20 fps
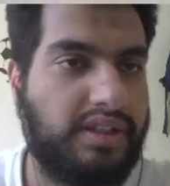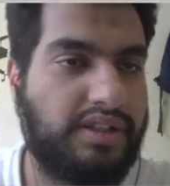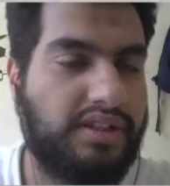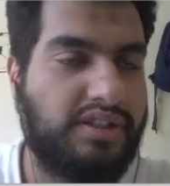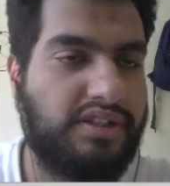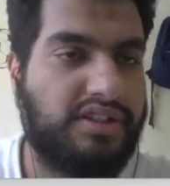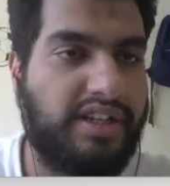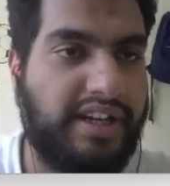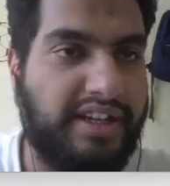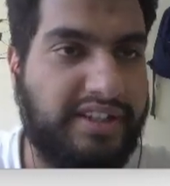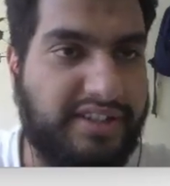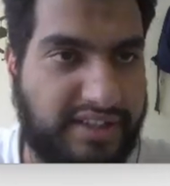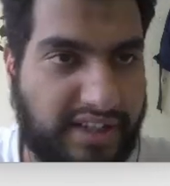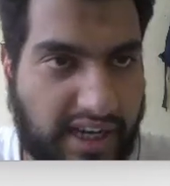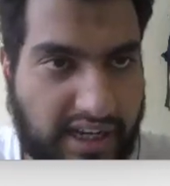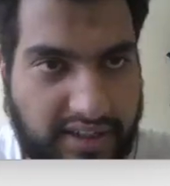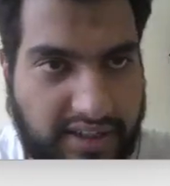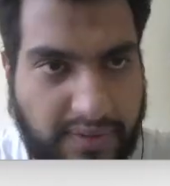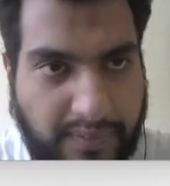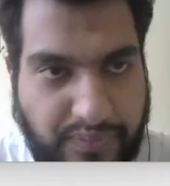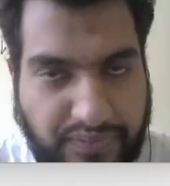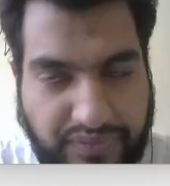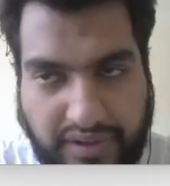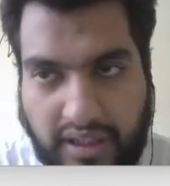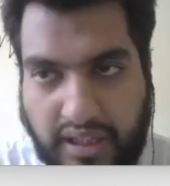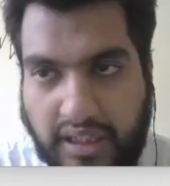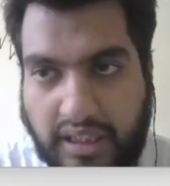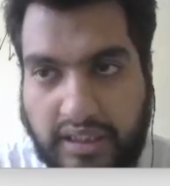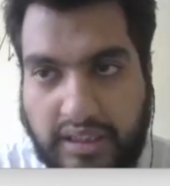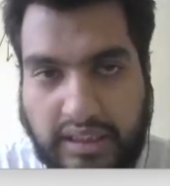states that
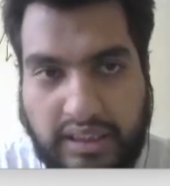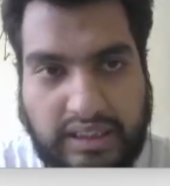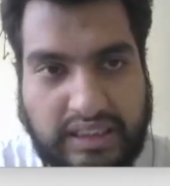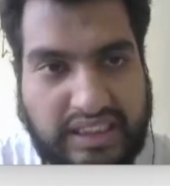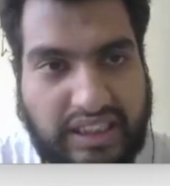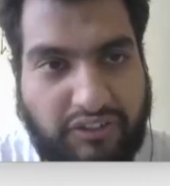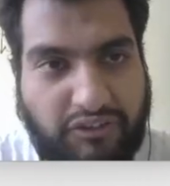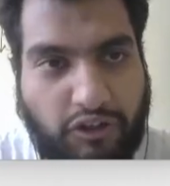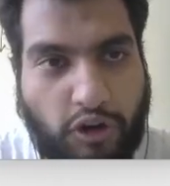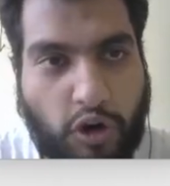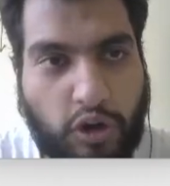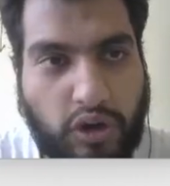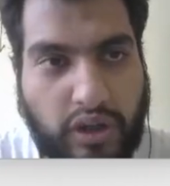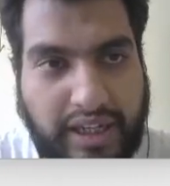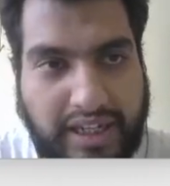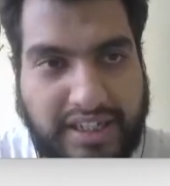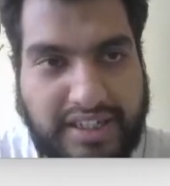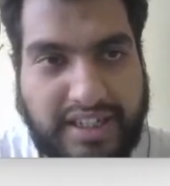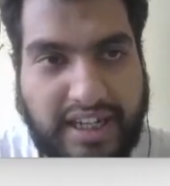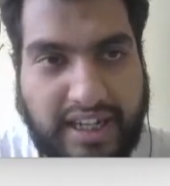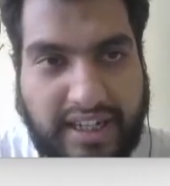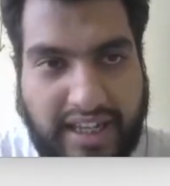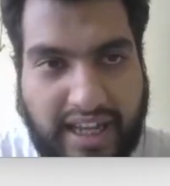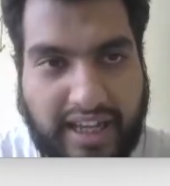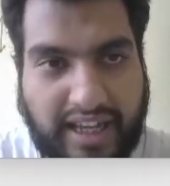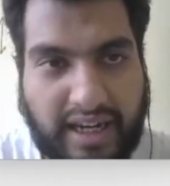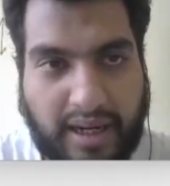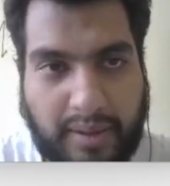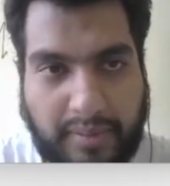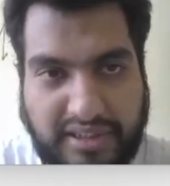the following state
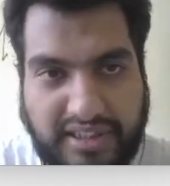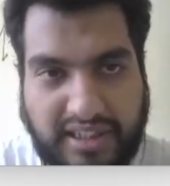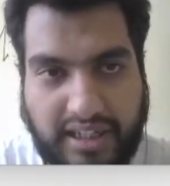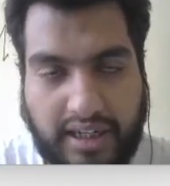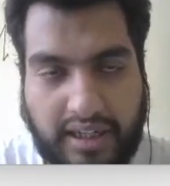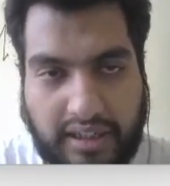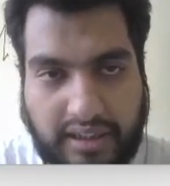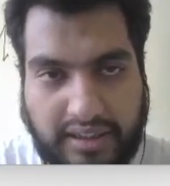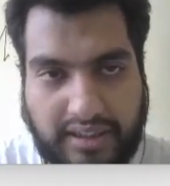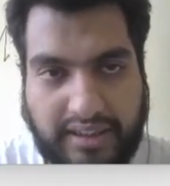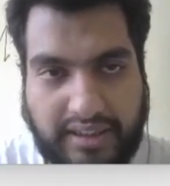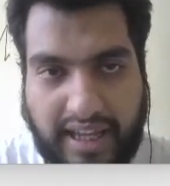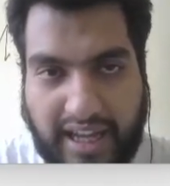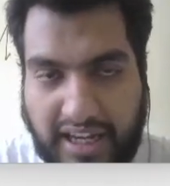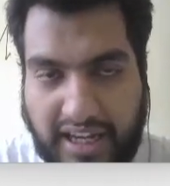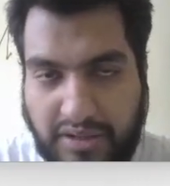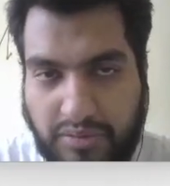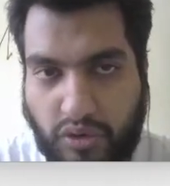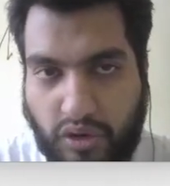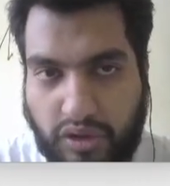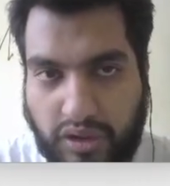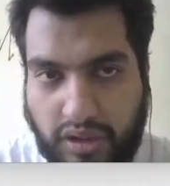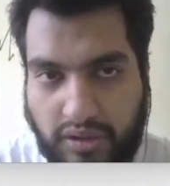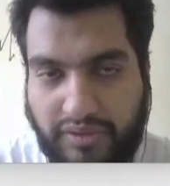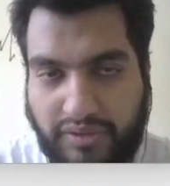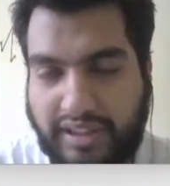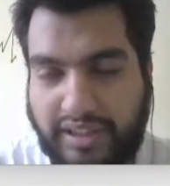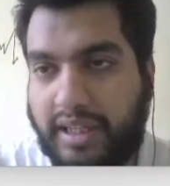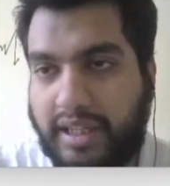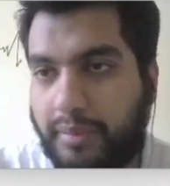diagram is a dash model,
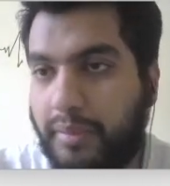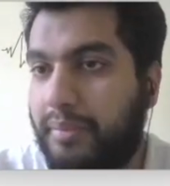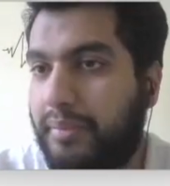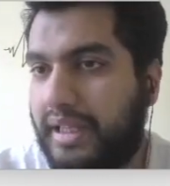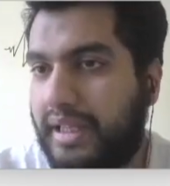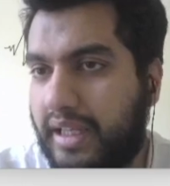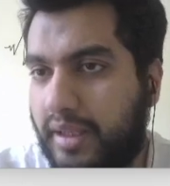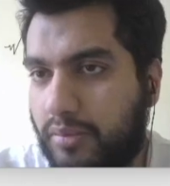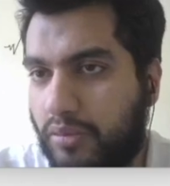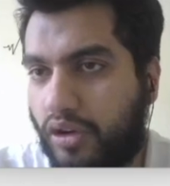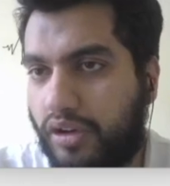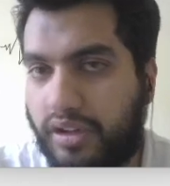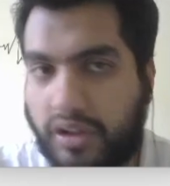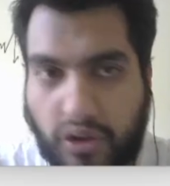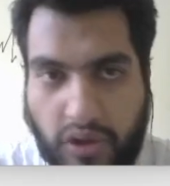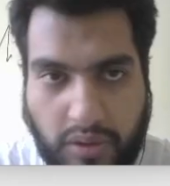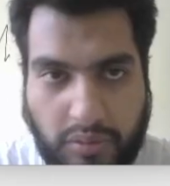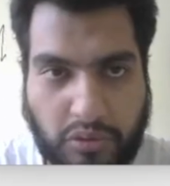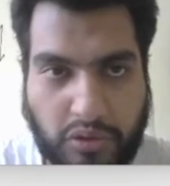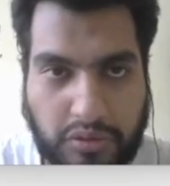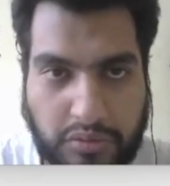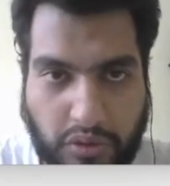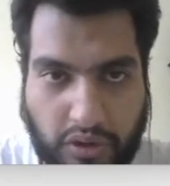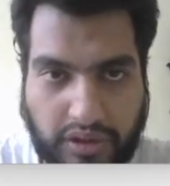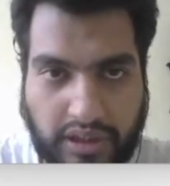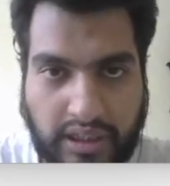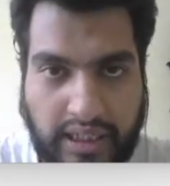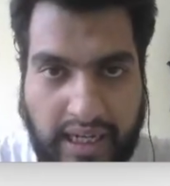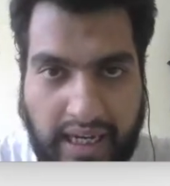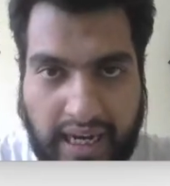whether a melee model or a Moore
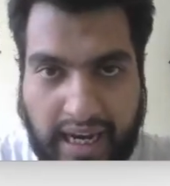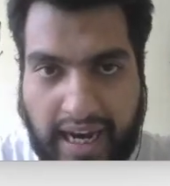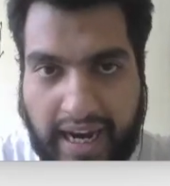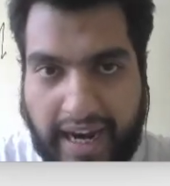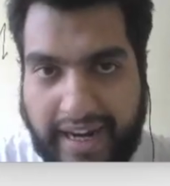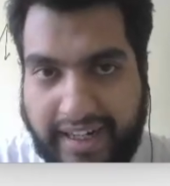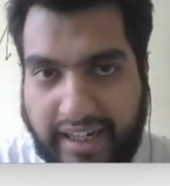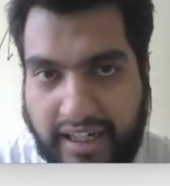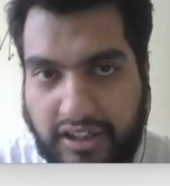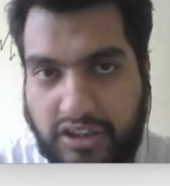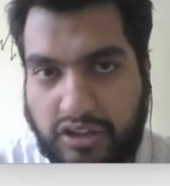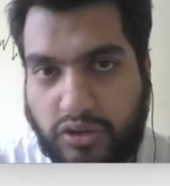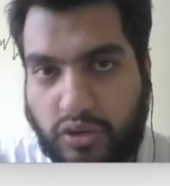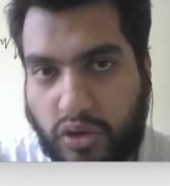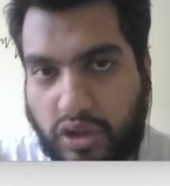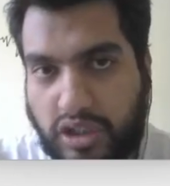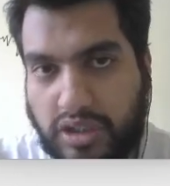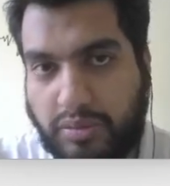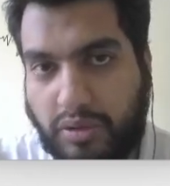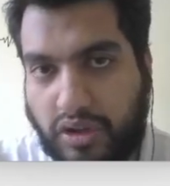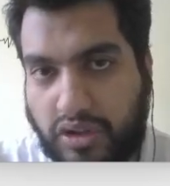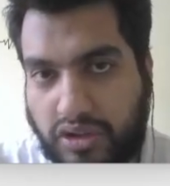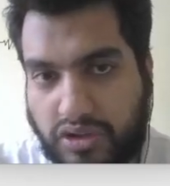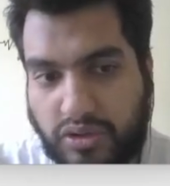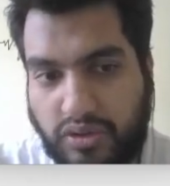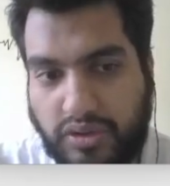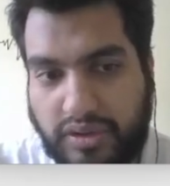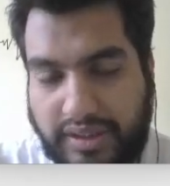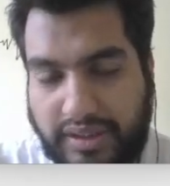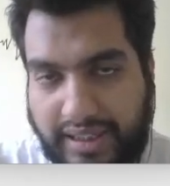model, and it corresponds
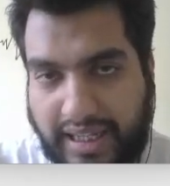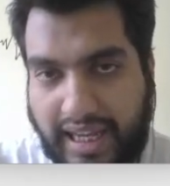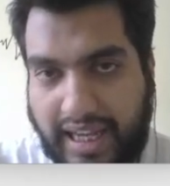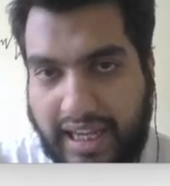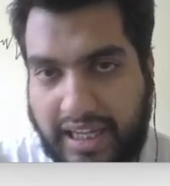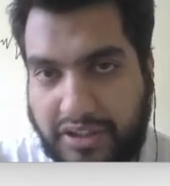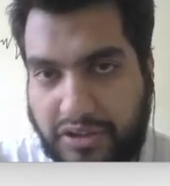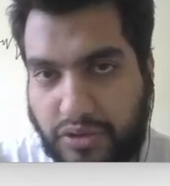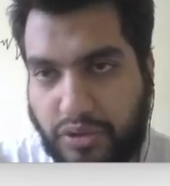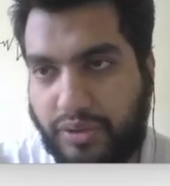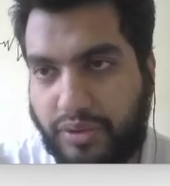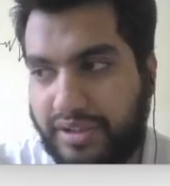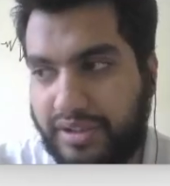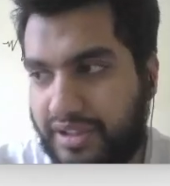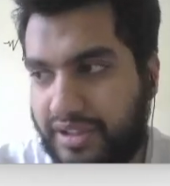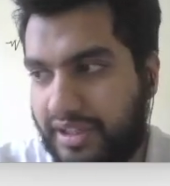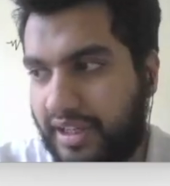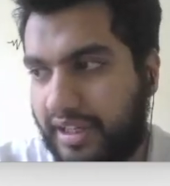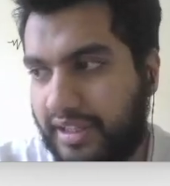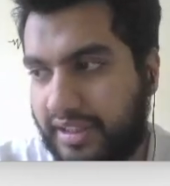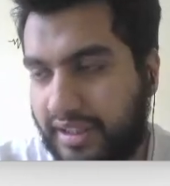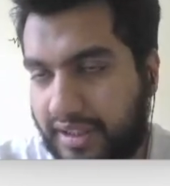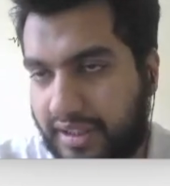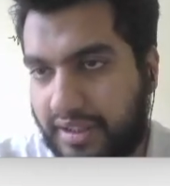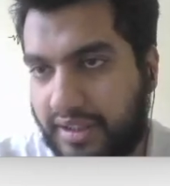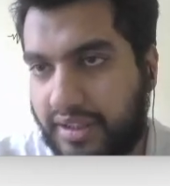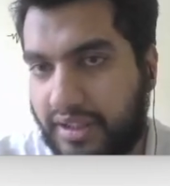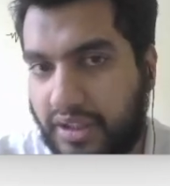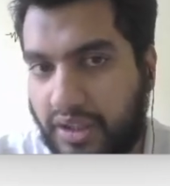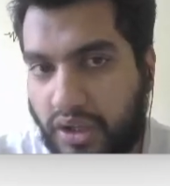to dash sequence detector.
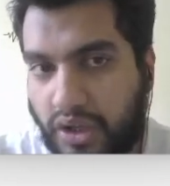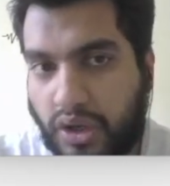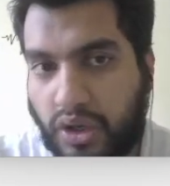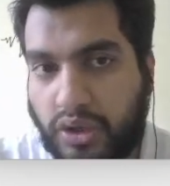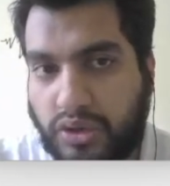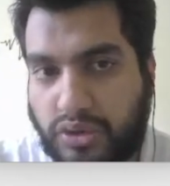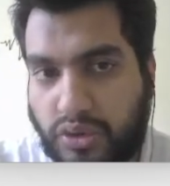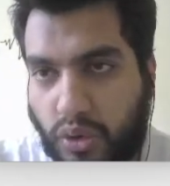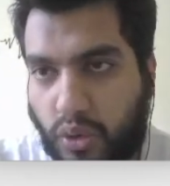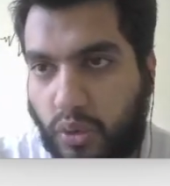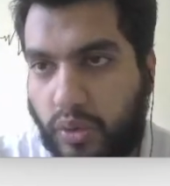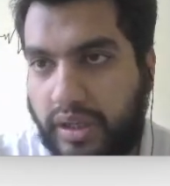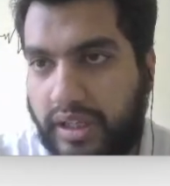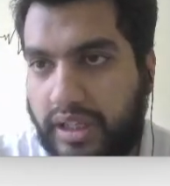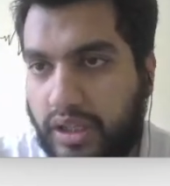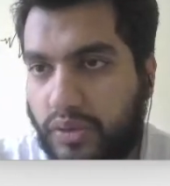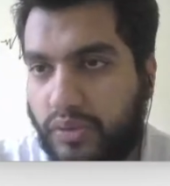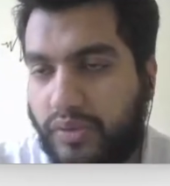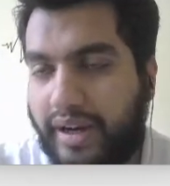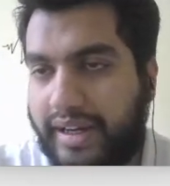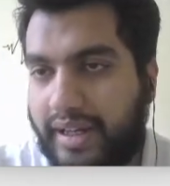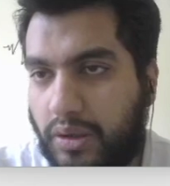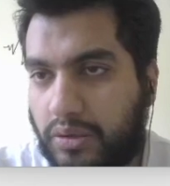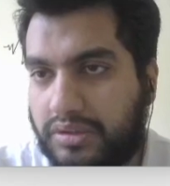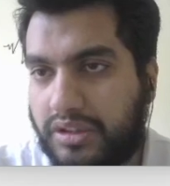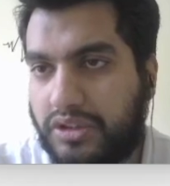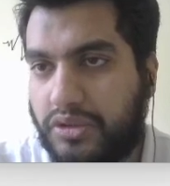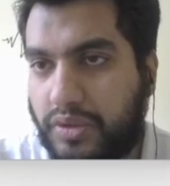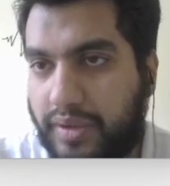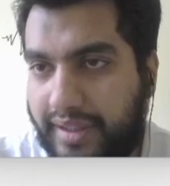So we need to find out
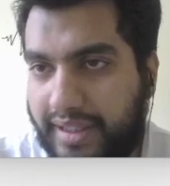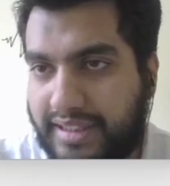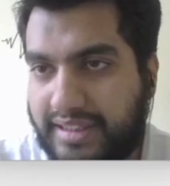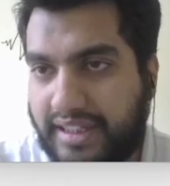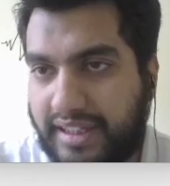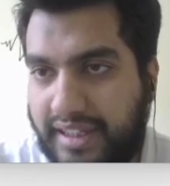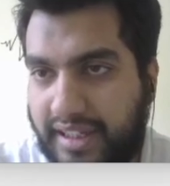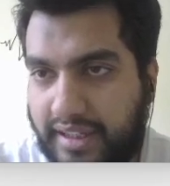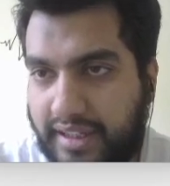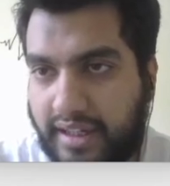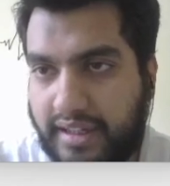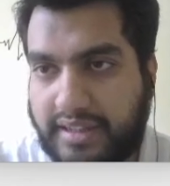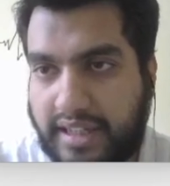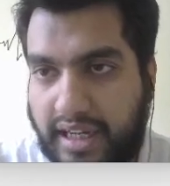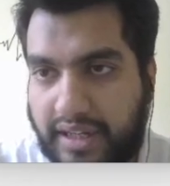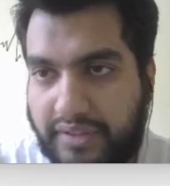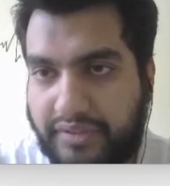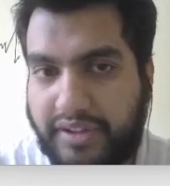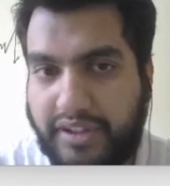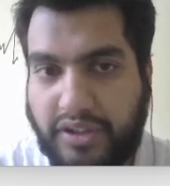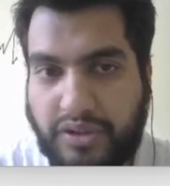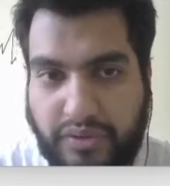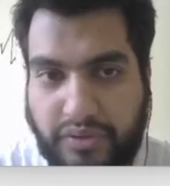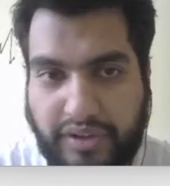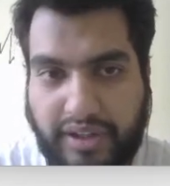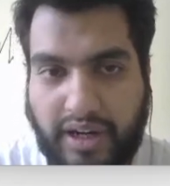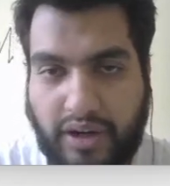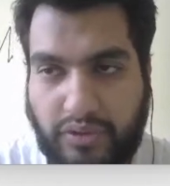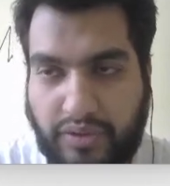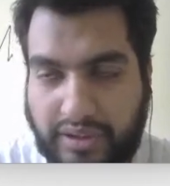the sequence it detects, and we need to
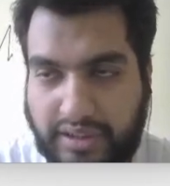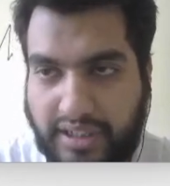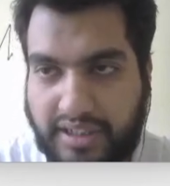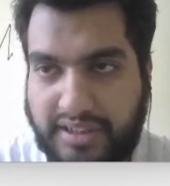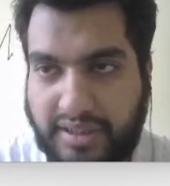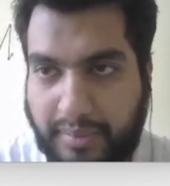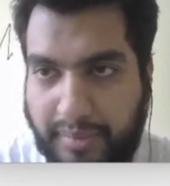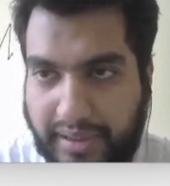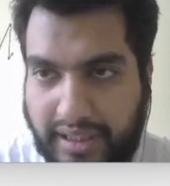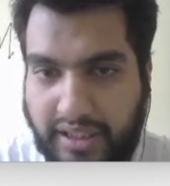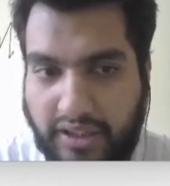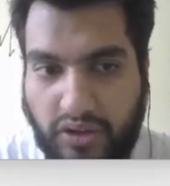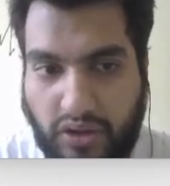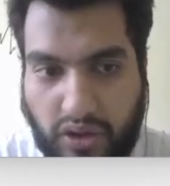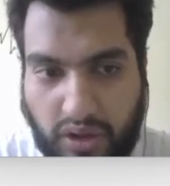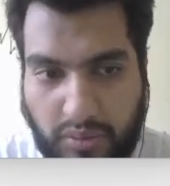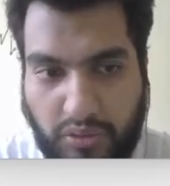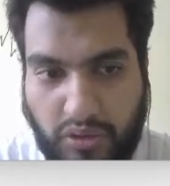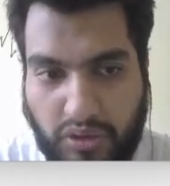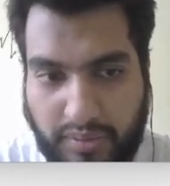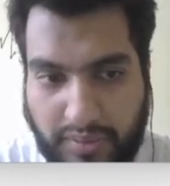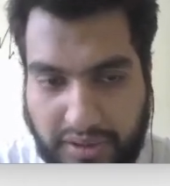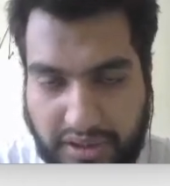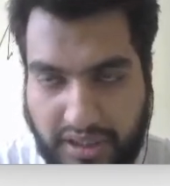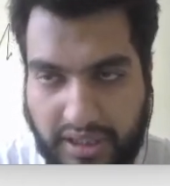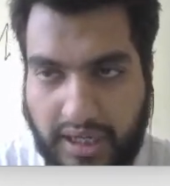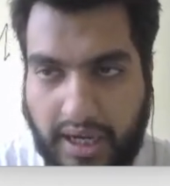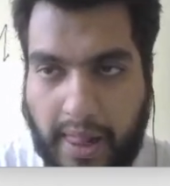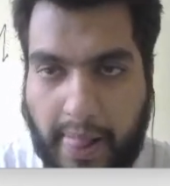figure out whether it's a melee or a Moore machine.